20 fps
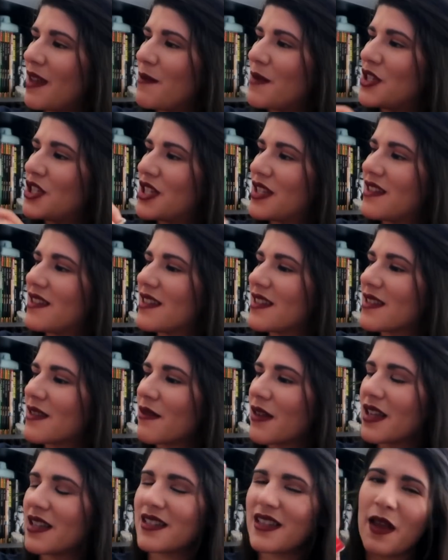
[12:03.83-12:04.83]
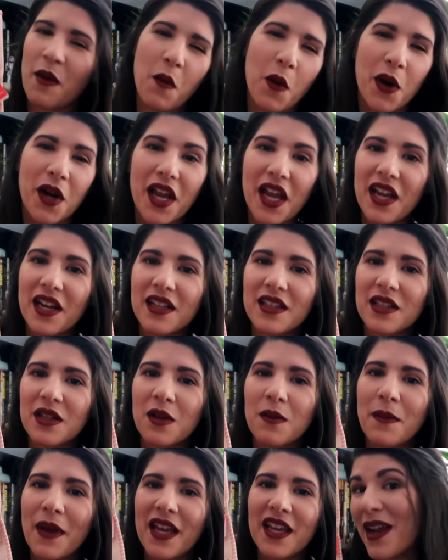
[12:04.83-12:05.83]
images because they work in a
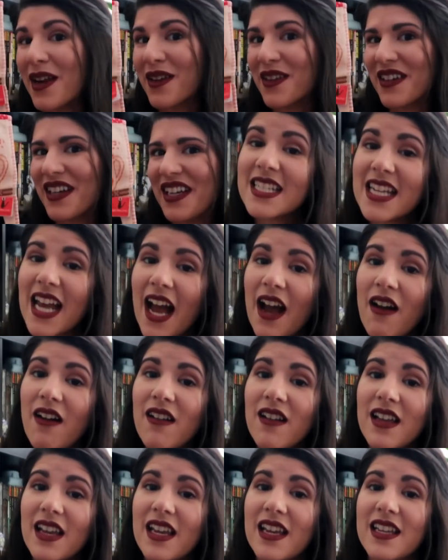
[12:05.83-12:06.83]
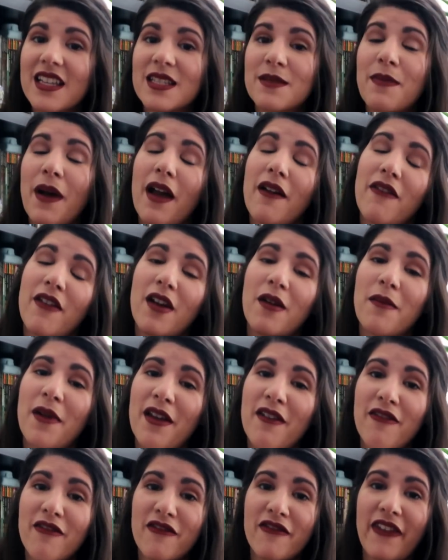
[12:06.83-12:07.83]
little bakery. This towel is by far
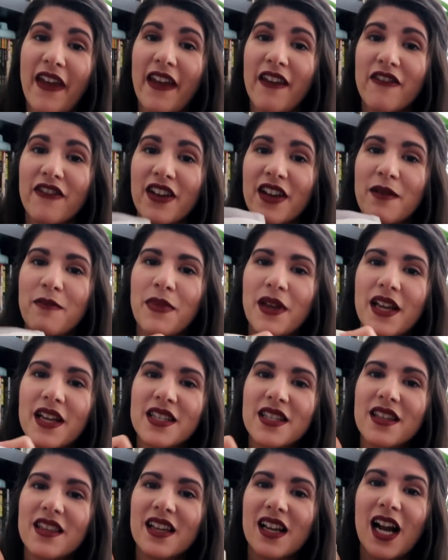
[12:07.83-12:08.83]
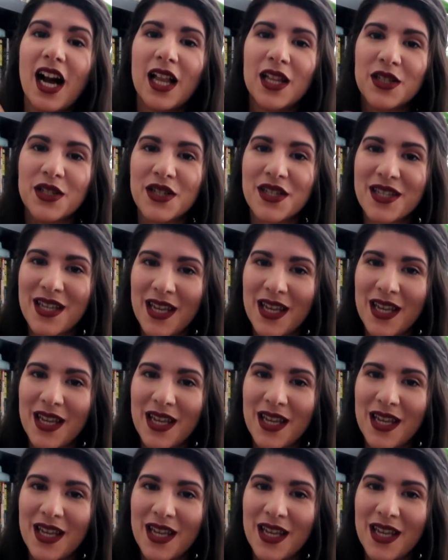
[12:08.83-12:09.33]
my favorite because of the color